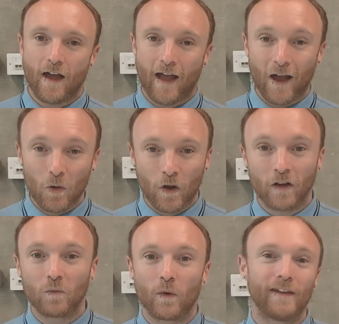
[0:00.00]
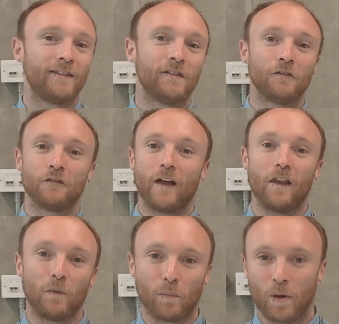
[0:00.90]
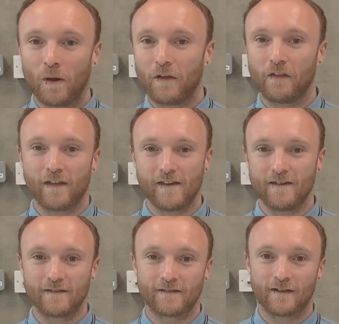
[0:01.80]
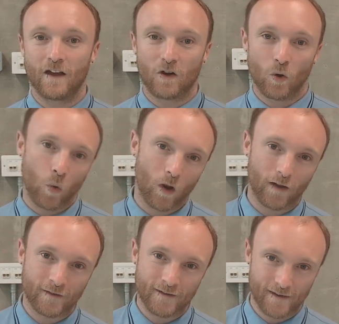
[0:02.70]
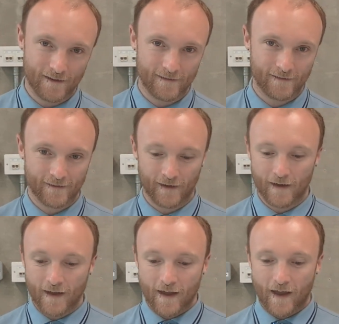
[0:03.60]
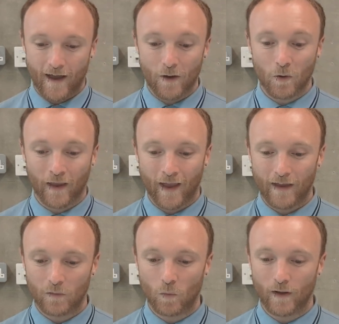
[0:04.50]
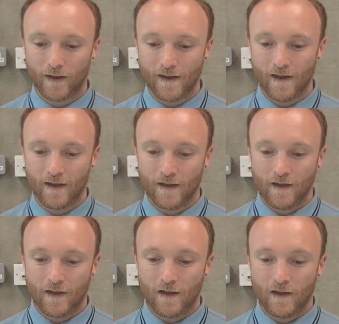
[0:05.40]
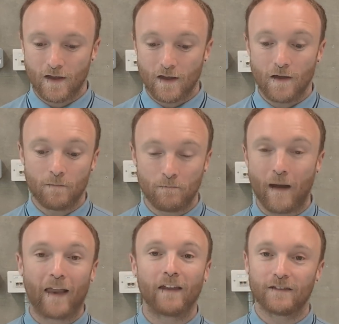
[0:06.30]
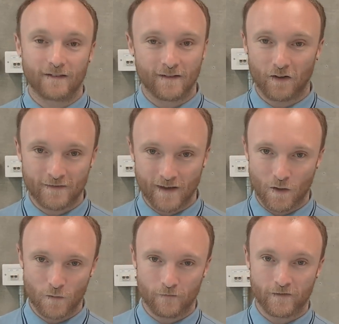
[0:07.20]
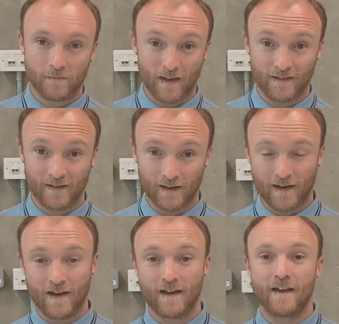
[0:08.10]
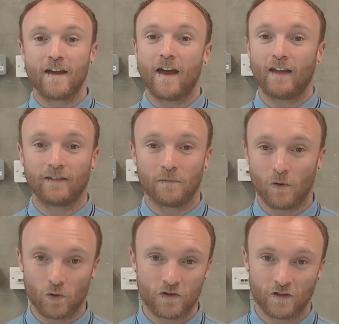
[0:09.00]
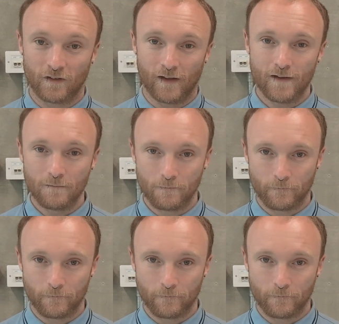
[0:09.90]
how can we develop these qualities? How can we balance ourselves mentally and emotionally?